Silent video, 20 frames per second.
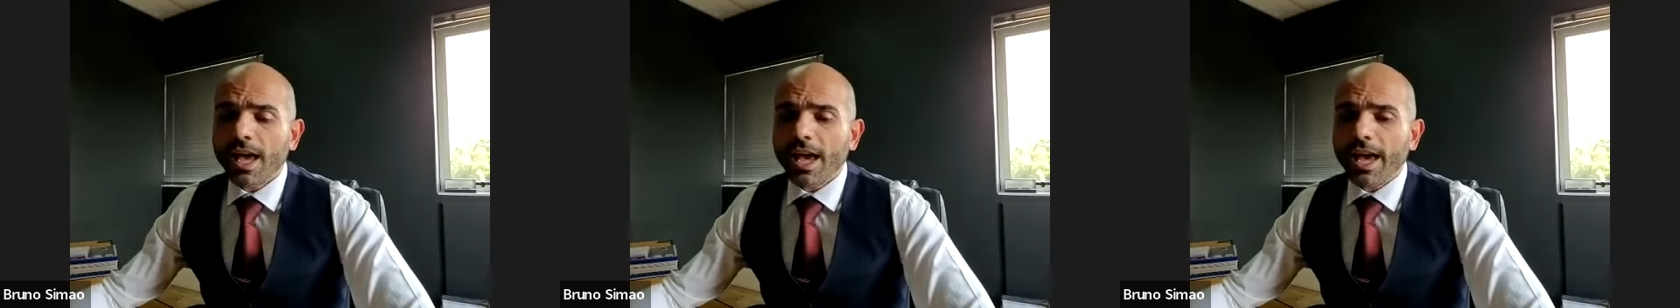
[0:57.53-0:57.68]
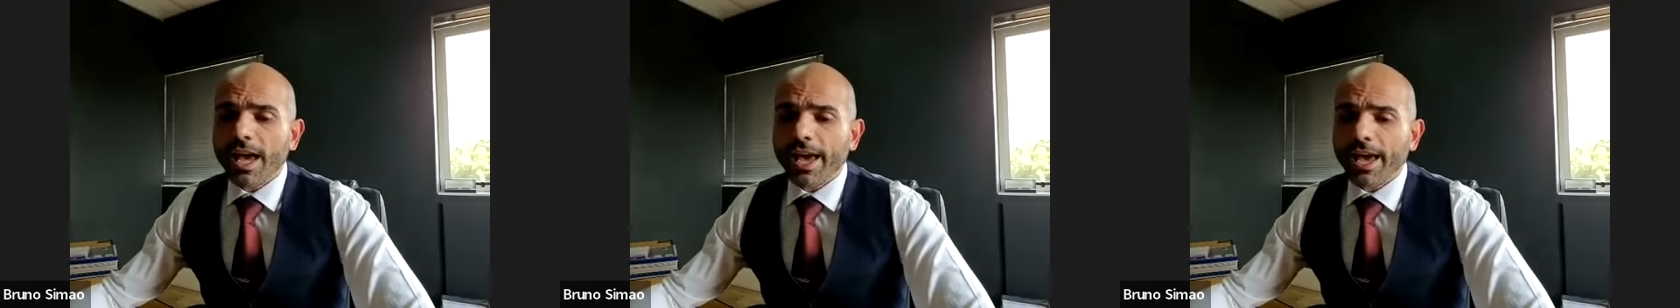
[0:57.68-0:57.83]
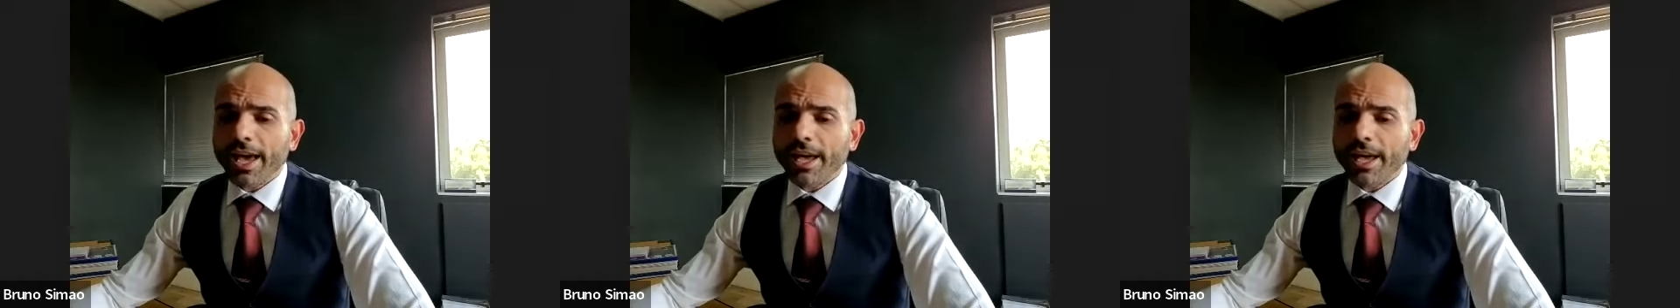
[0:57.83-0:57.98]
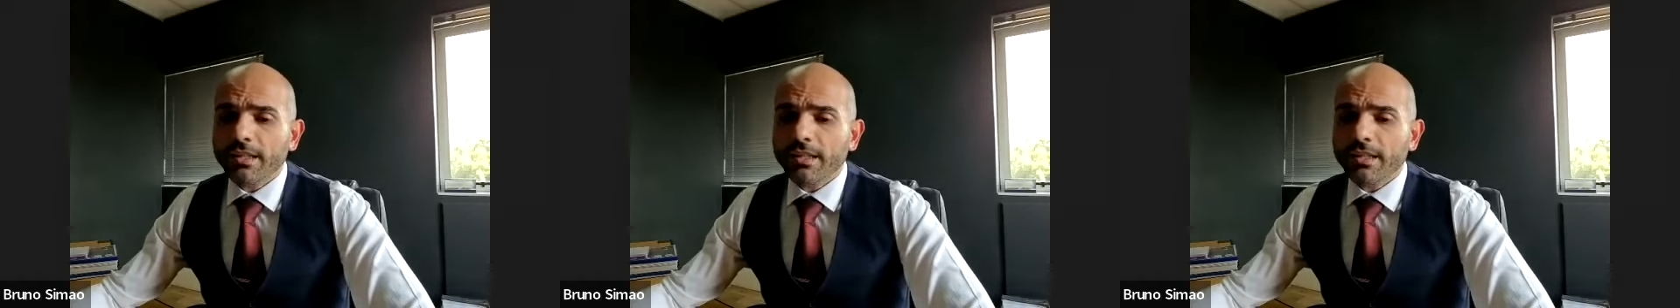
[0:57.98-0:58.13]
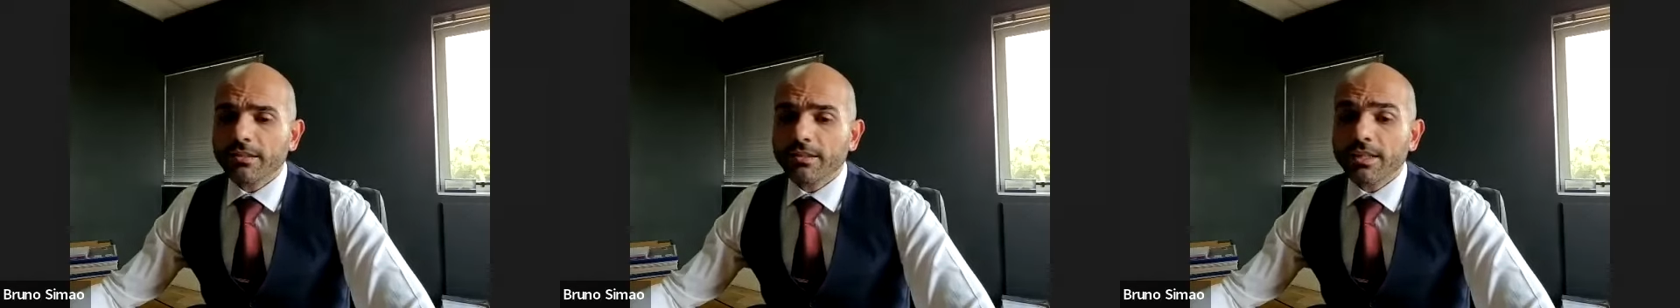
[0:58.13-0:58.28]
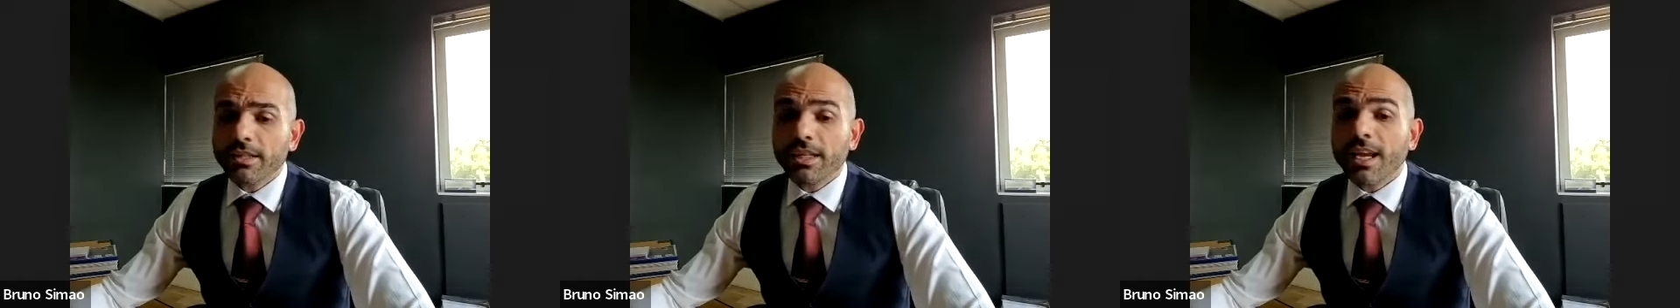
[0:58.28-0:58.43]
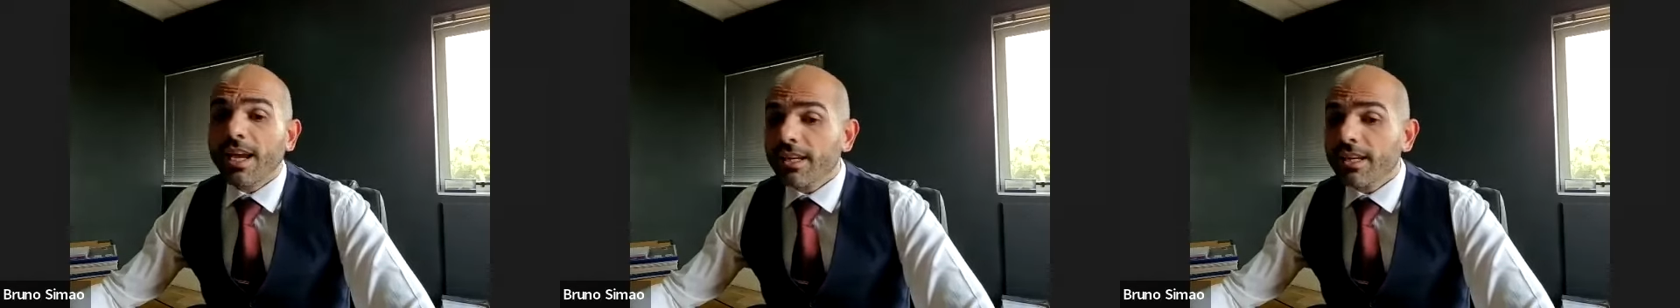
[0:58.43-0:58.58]
And
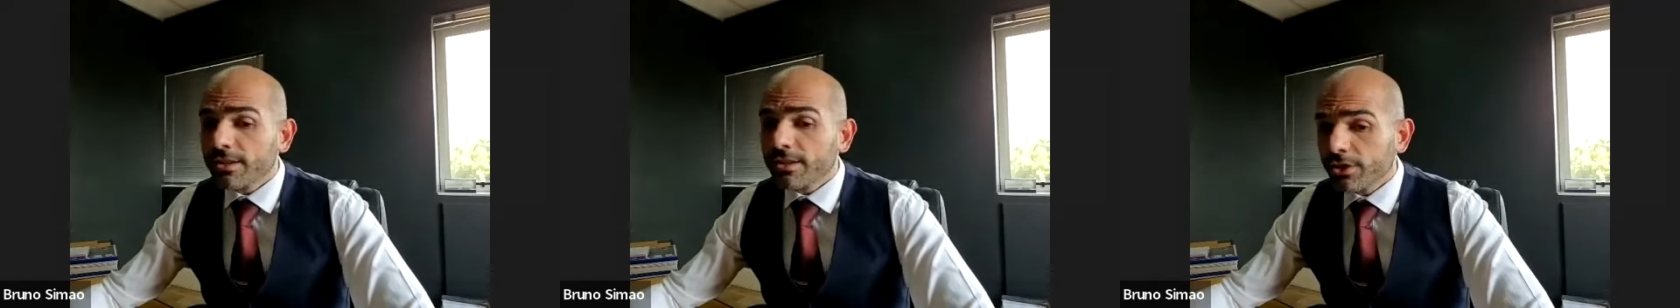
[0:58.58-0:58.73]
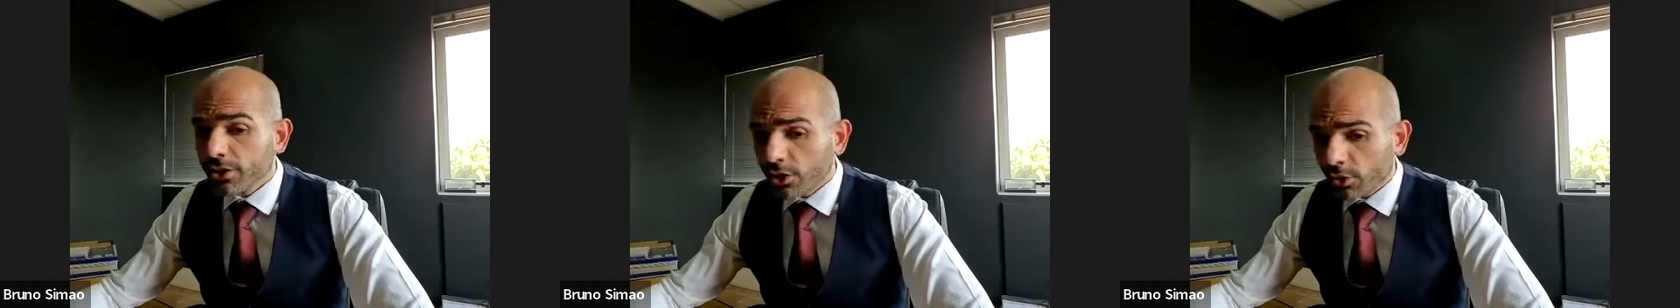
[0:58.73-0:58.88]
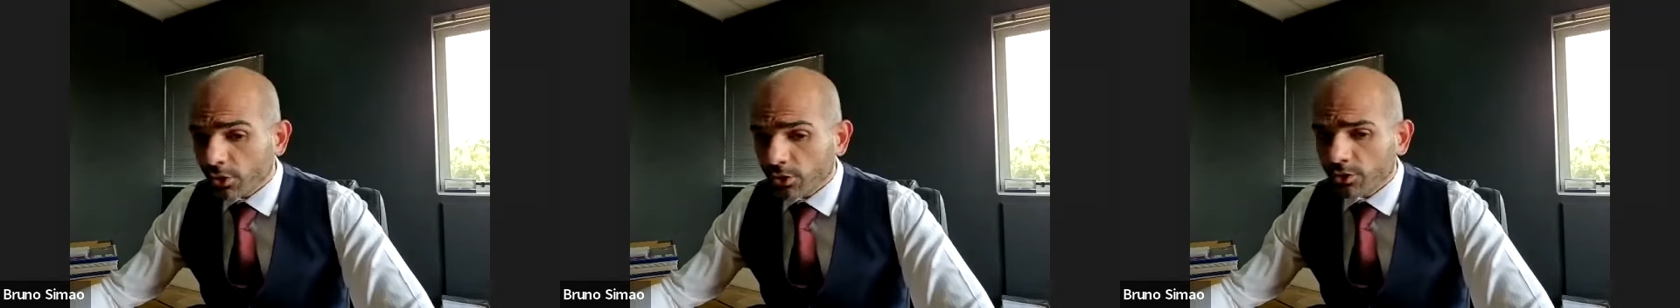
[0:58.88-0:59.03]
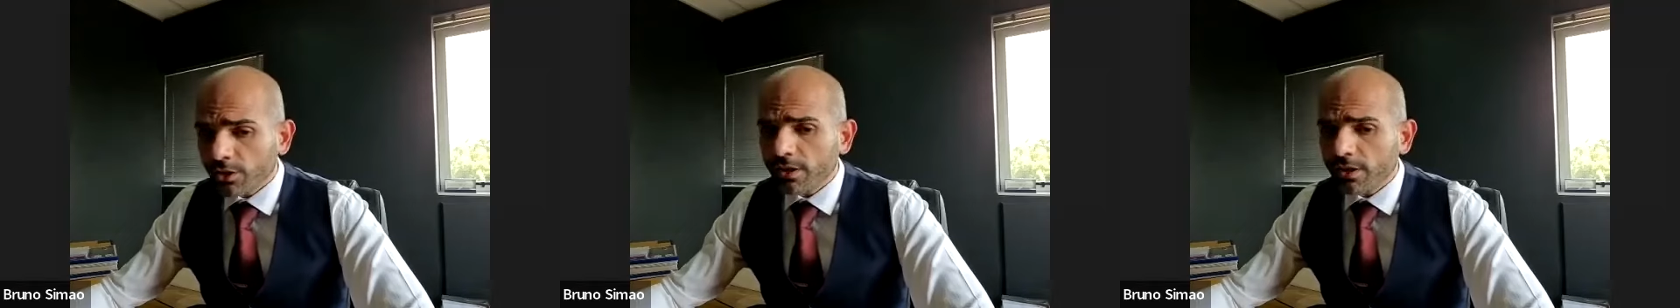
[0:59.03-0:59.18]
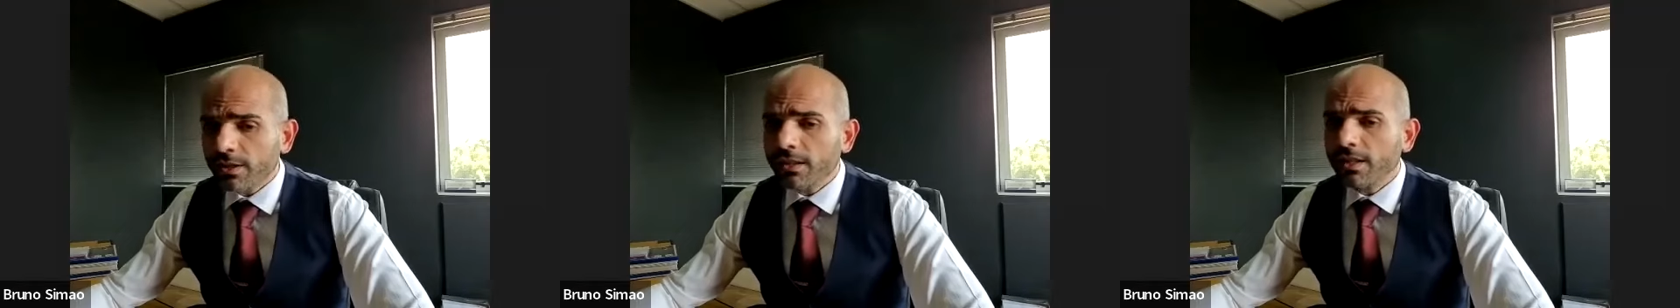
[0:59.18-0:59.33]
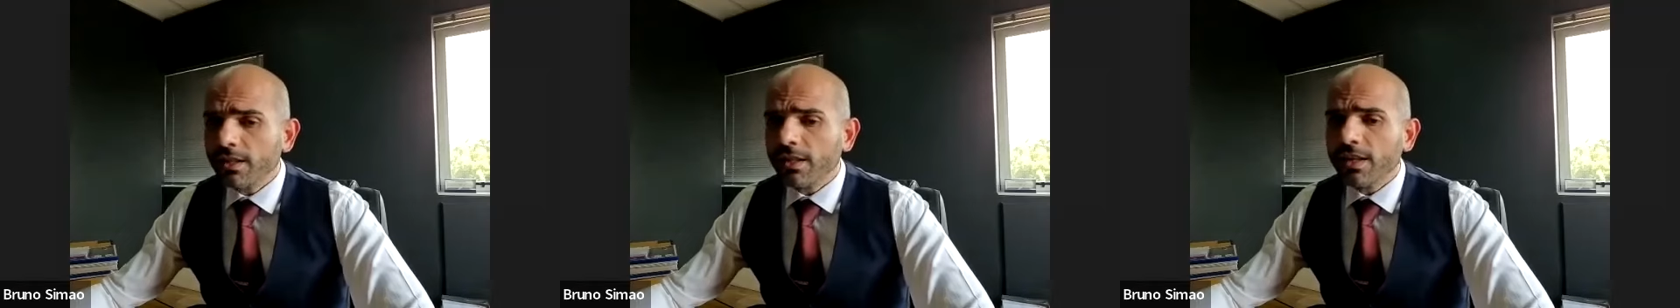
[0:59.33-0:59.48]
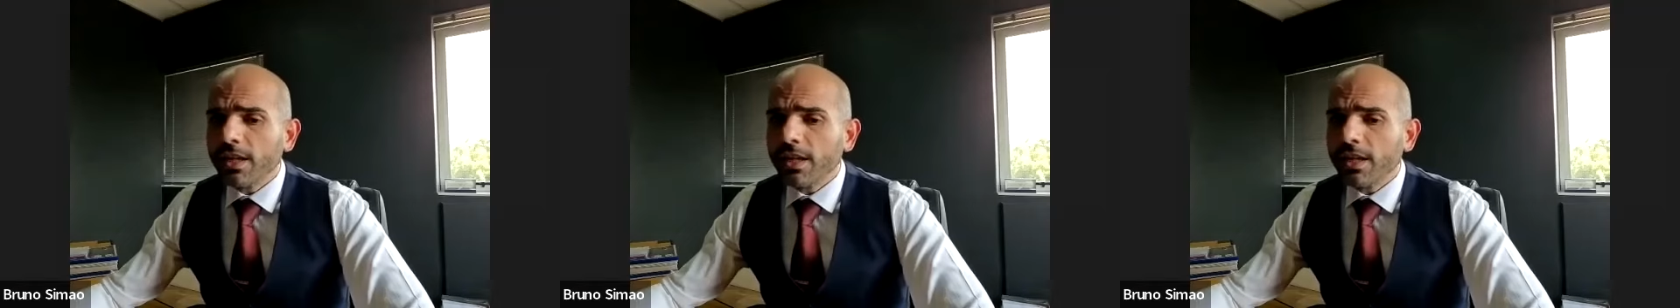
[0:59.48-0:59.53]
he has children.